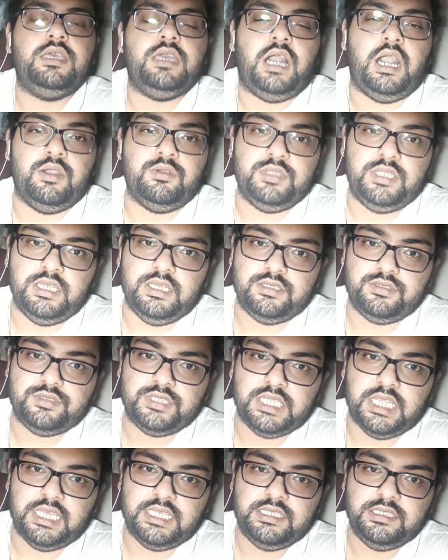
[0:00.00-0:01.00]
how they are
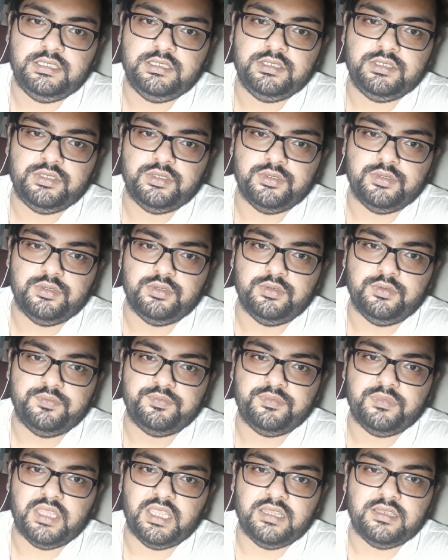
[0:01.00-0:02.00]
trying to
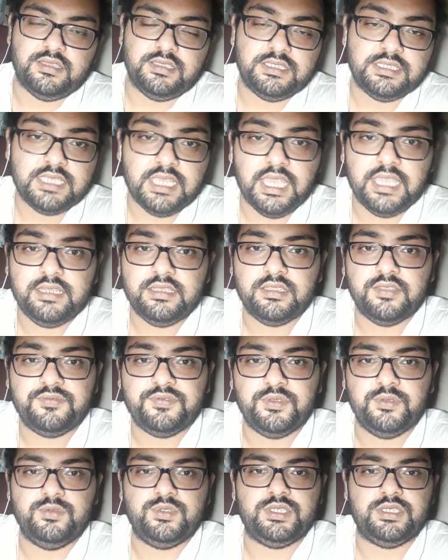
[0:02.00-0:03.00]
decide the
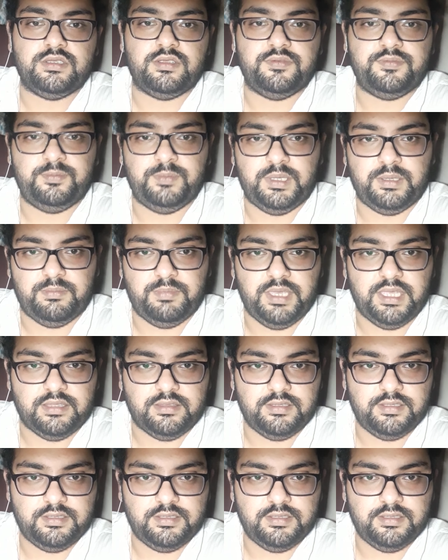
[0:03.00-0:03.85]
future of Macbeth.